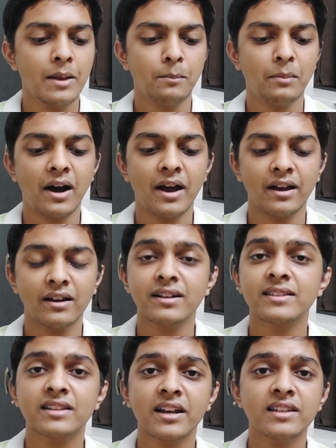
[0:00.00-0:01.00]
By
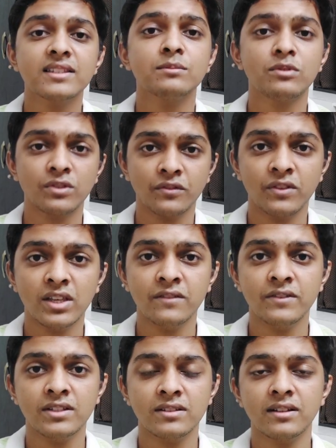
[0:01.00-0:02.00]
understanding some of the key
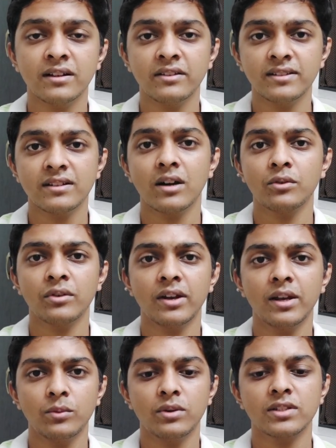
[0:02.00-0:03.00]
feature that this router
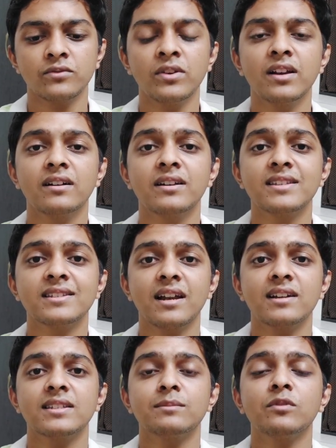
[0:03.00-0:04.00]
really works, we'll
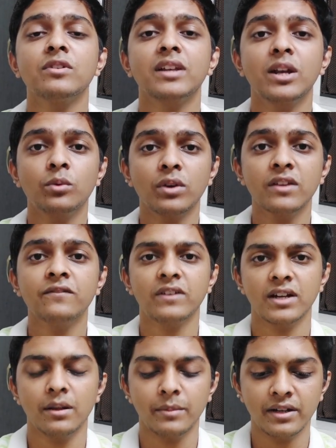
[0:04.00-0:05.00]
understand some of the networking
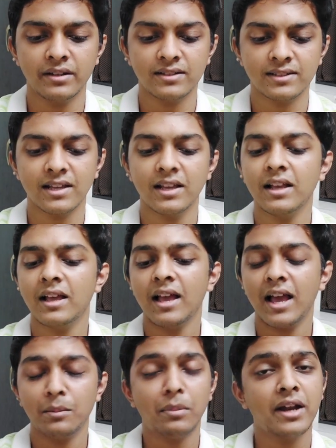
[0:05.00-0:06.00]
fundamentals.
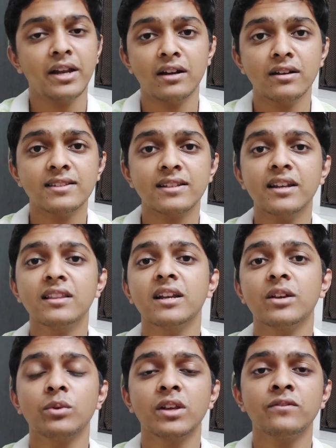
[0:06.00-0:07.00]
And by understanding the
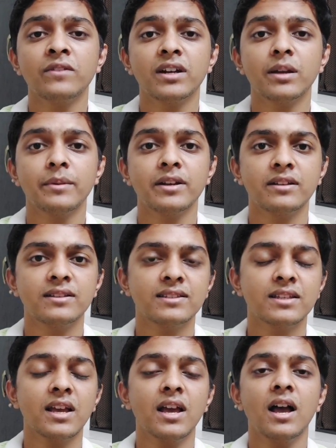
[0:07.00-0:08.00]
networking
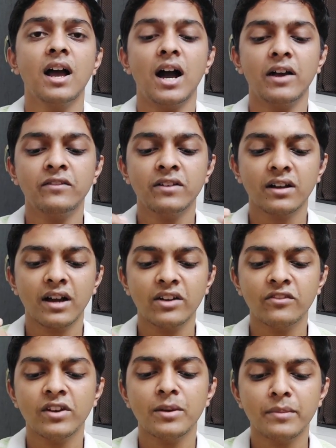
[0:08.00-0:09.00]
fundamentals, I will kind
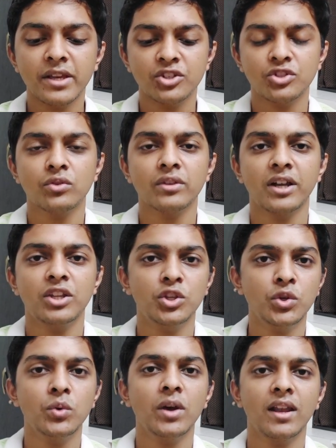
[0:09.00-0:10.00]
of really make sure that
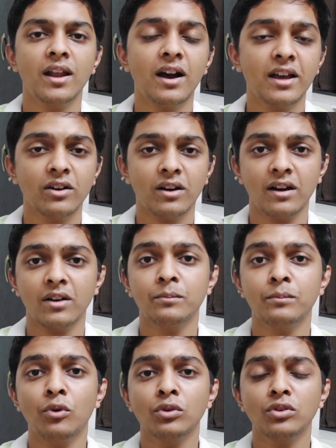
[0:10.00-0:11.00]
you and I are
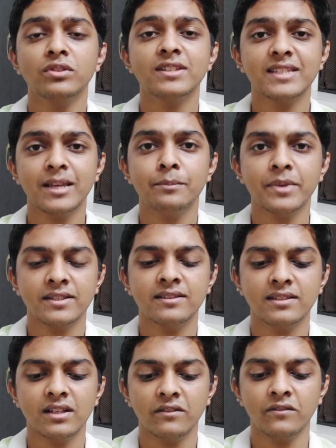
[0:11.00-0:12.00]
both on the same page
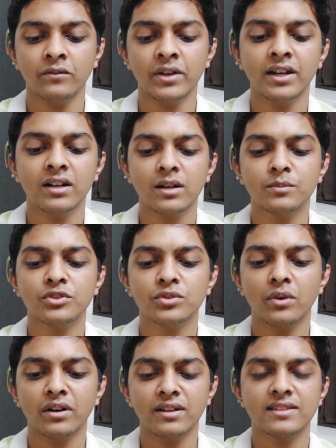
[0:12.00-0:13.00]
itself when it comes
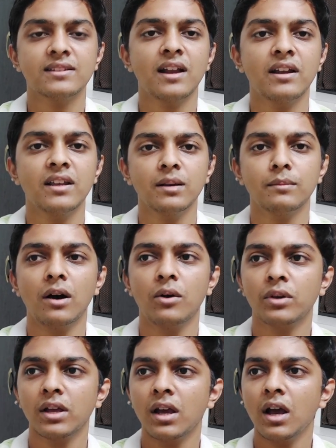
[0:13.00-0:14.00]
to understanding
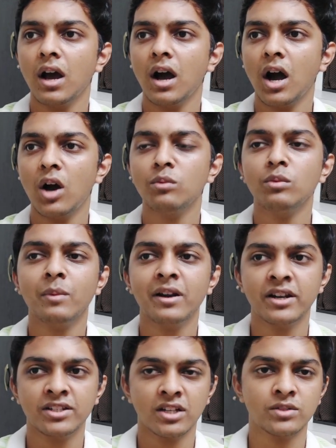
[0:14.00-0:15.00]
about how mobile
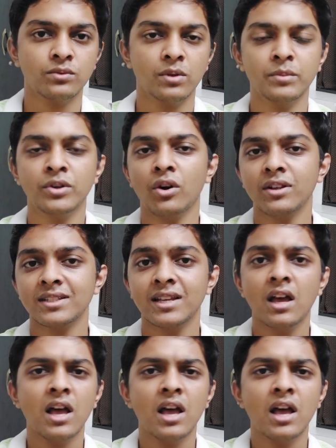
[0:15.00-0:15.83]
recharge works, because